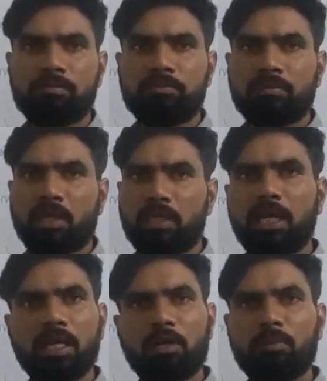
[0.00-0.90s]
their
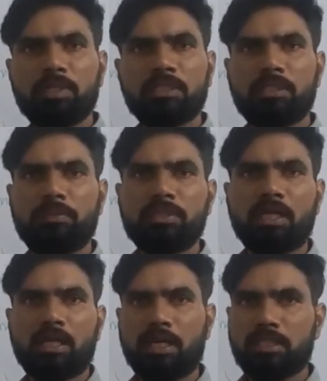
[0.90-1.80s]
economic system is
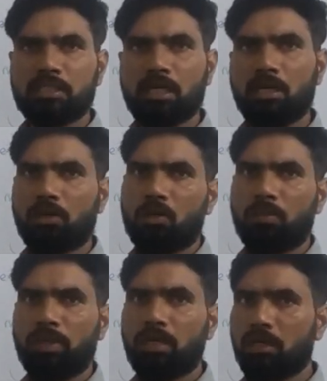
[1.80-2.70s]
a traditional
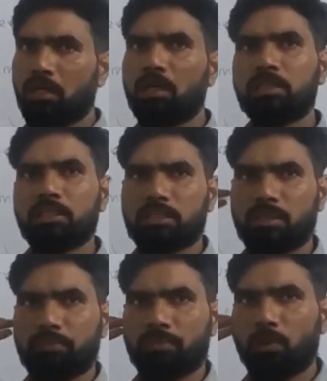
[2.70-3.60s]
economic
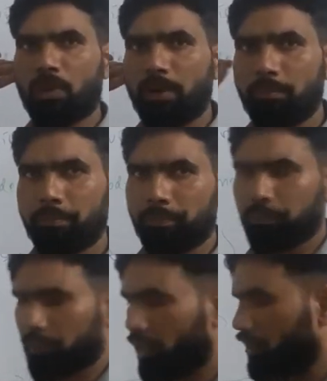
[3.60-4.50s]
system. Okay,
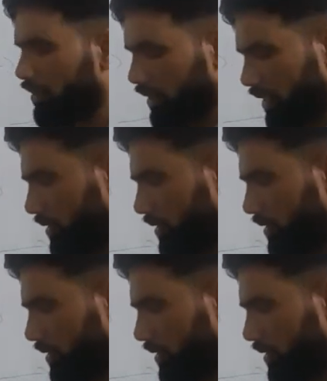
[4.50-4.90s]
right.